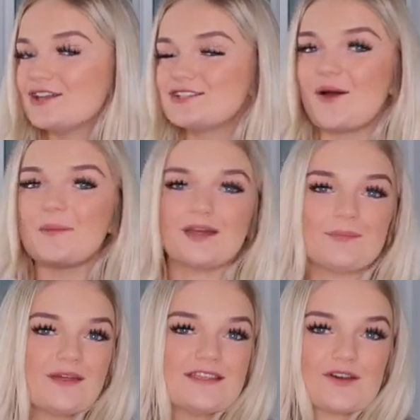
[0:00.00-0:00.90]
So I'm going
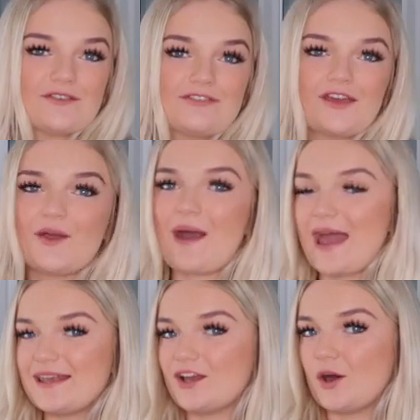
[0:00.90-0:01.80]
to put this on for you
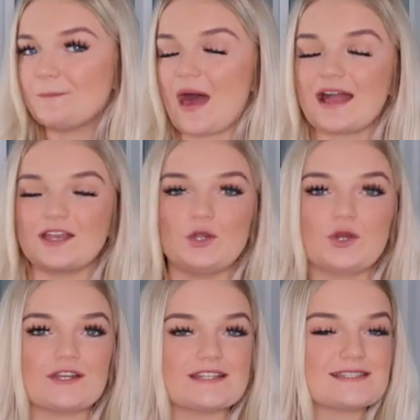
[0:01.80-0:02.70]
and come back and you
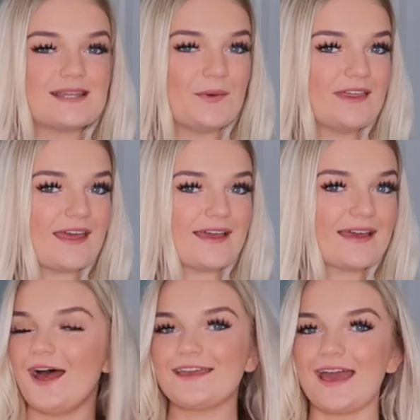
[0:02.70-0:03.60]
can see what you
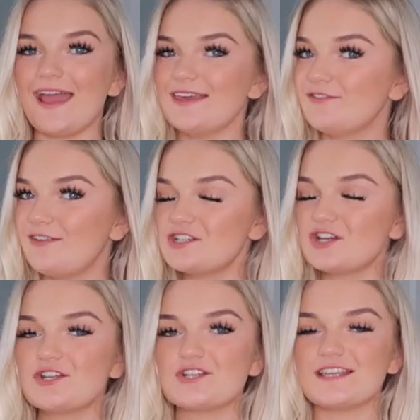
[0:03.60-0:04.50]
think. Okay, the
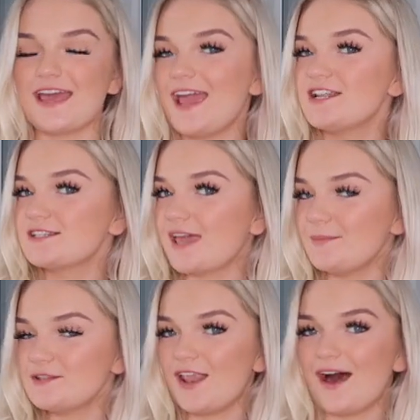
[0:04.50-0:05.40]
vision, she's here, she just
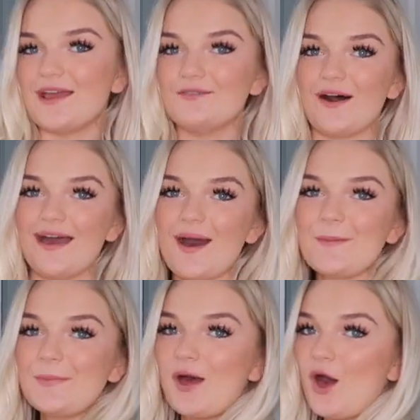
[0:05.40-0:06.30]
came to life. I
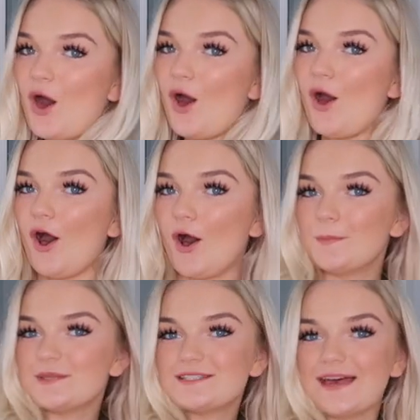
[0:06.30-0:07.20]
am
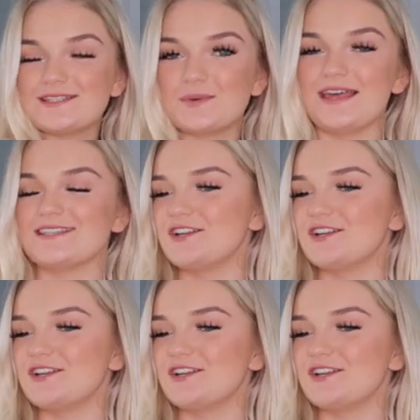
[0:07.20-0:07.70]
obsessed with this.